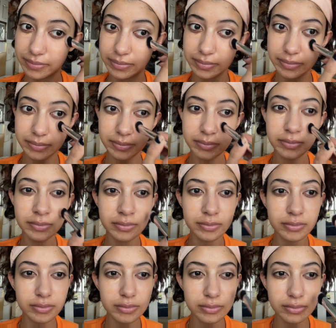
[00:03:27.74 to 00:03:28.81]

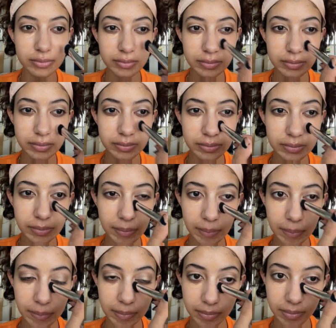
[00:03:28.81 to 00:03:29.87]

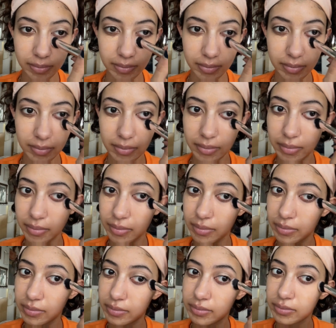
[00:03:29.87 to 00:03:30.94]

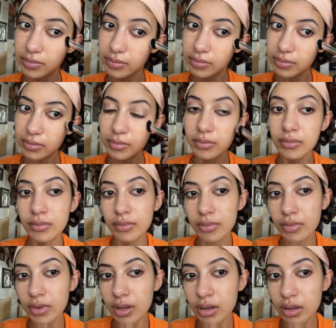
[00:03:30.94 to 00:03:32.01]

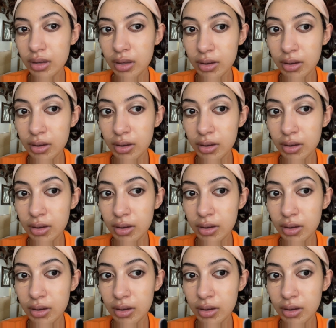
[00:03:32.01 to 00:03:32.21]
[no speech]